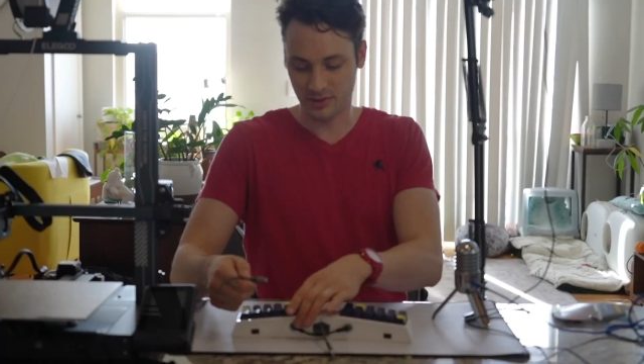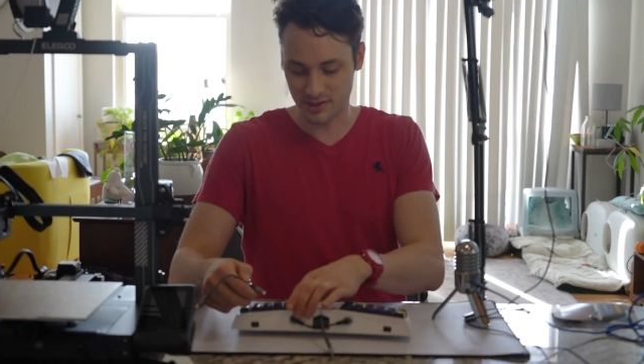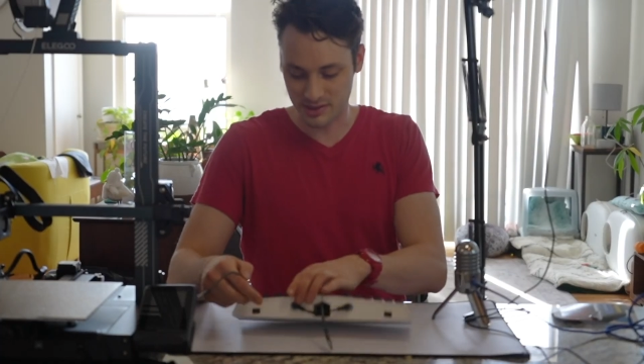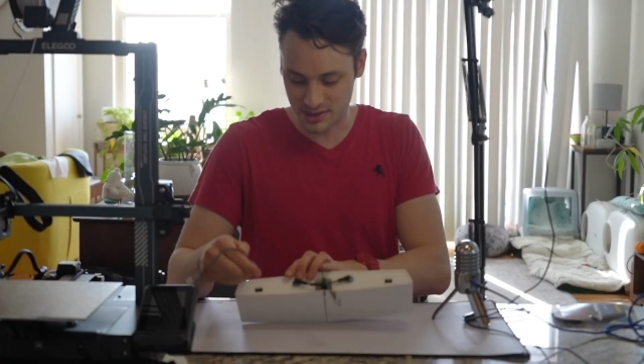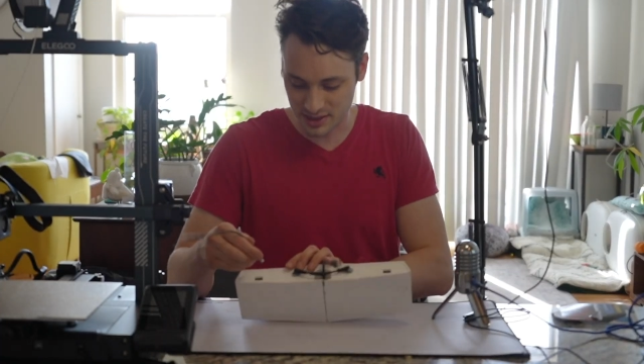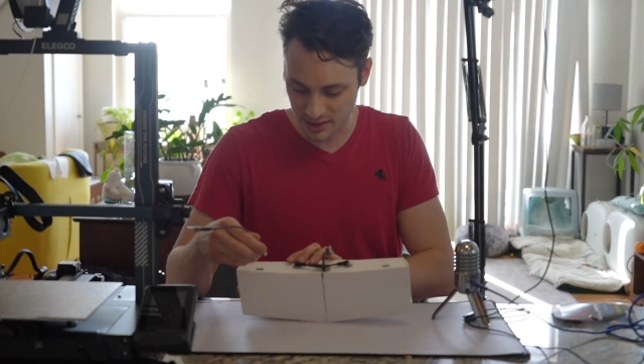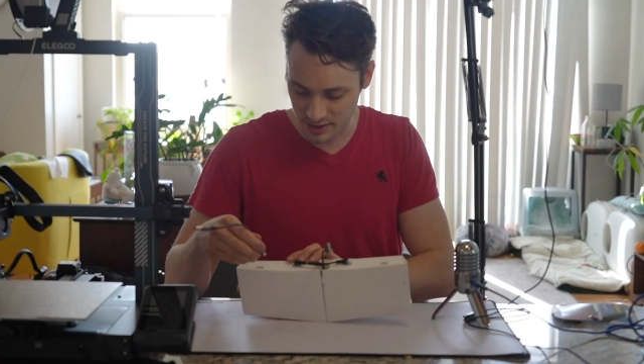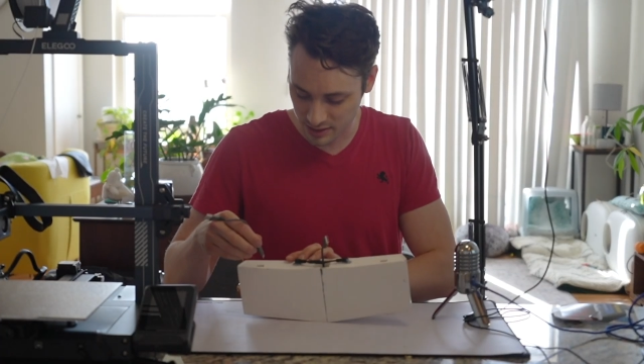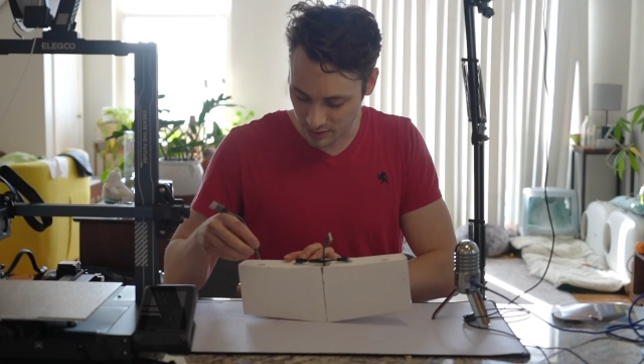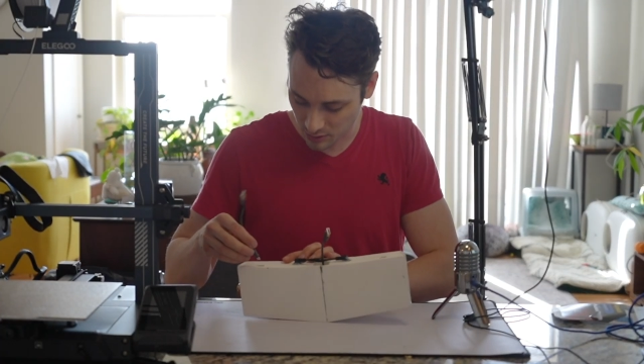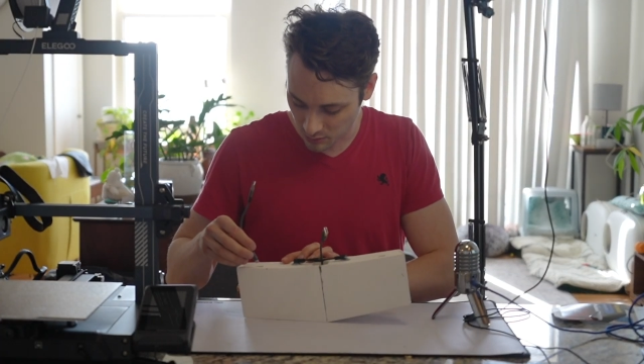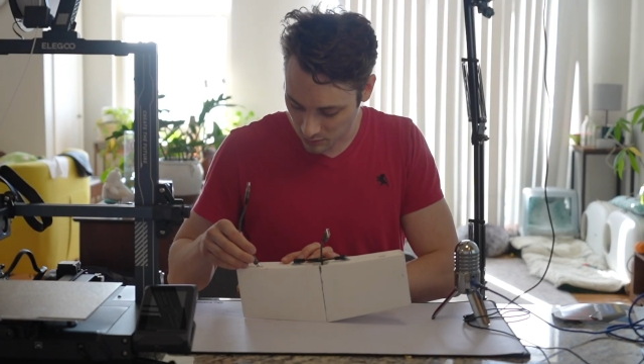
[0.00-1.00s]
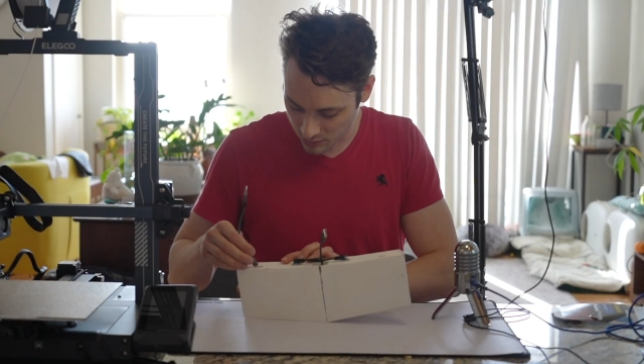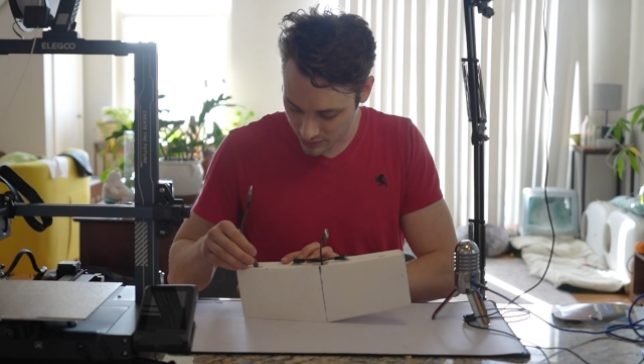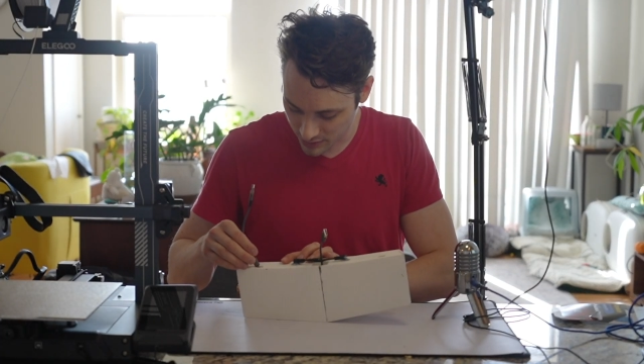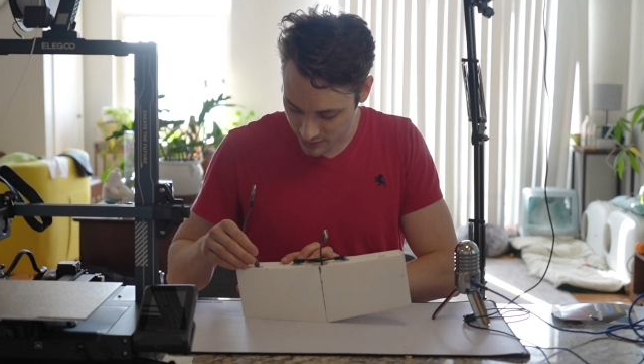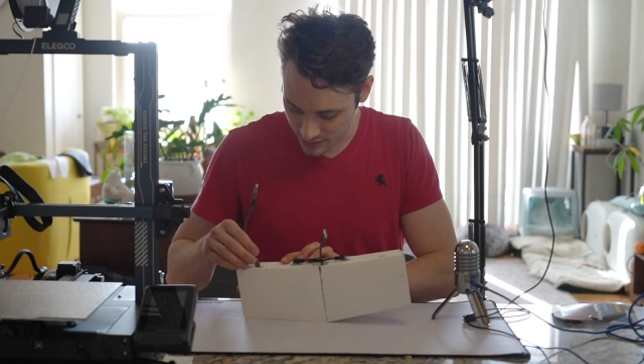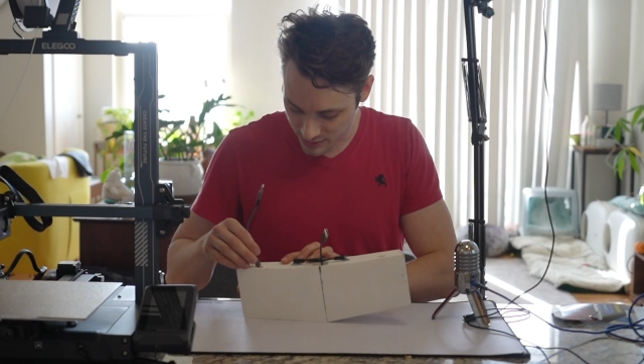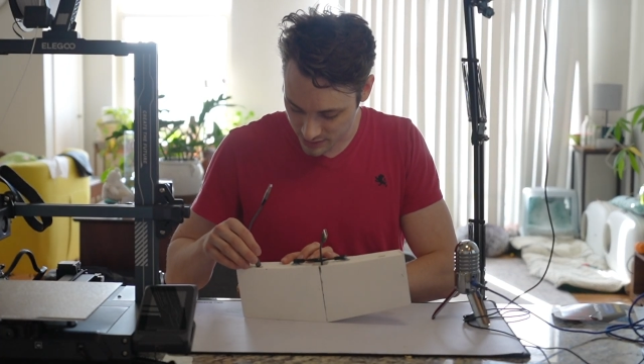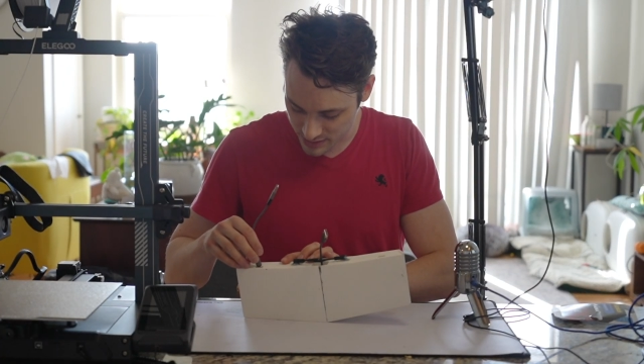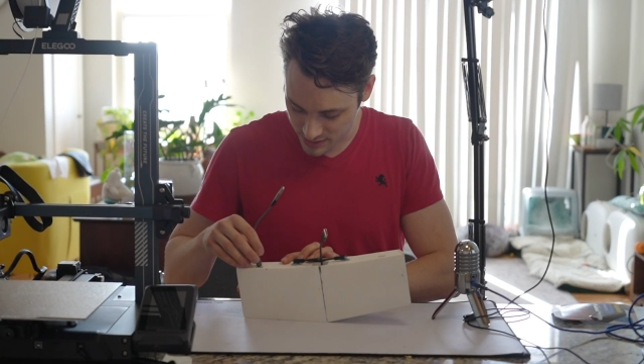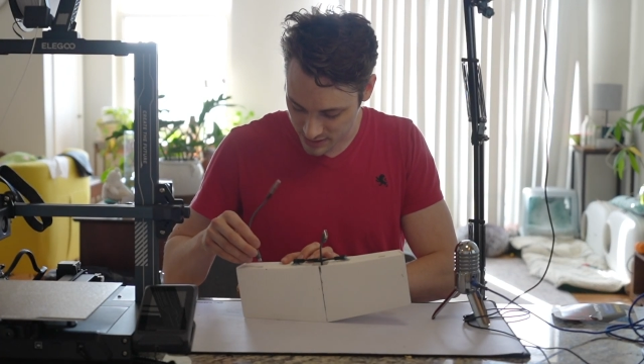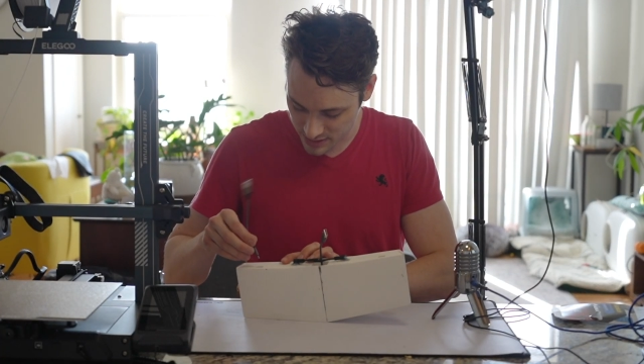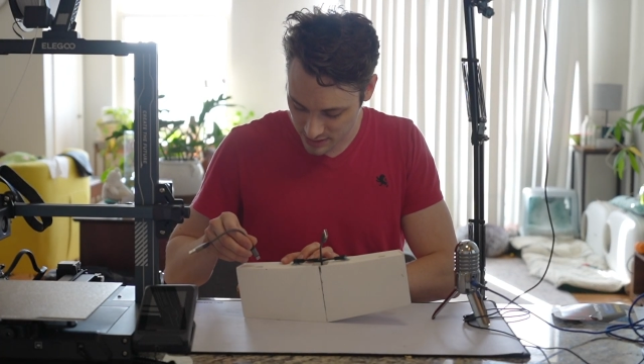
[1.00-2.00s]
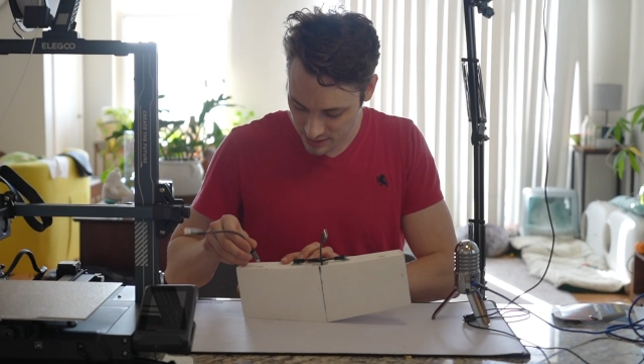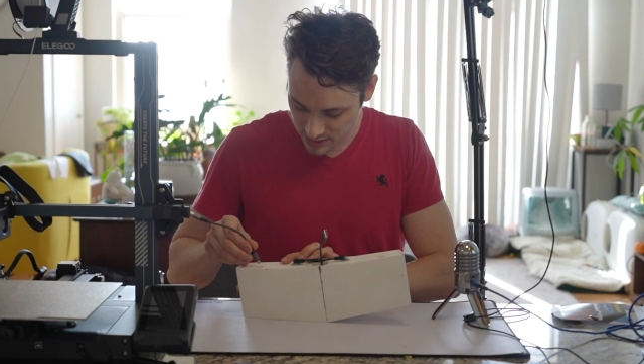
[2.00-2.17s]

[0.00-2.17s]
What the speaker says: You can see one is